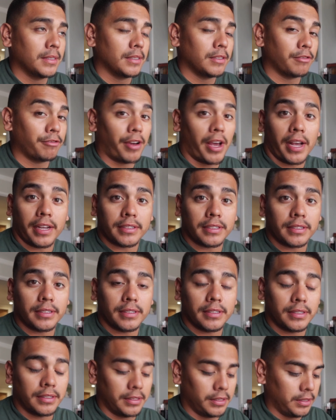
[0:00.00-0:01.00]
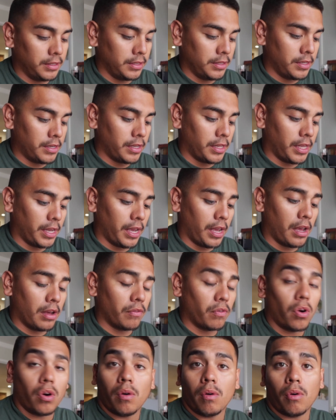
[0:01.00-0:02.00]
Fast. They
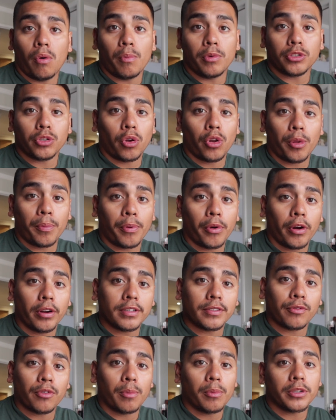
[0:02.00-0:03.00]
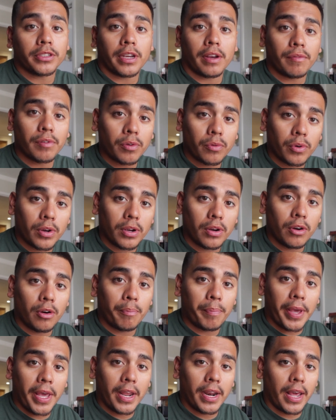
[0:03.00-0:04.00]
have almost all the parts for almost every reel,
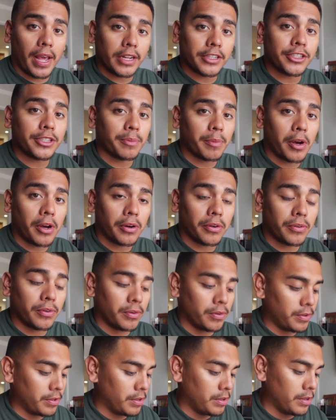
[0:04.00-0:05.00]
Penn and Shimano.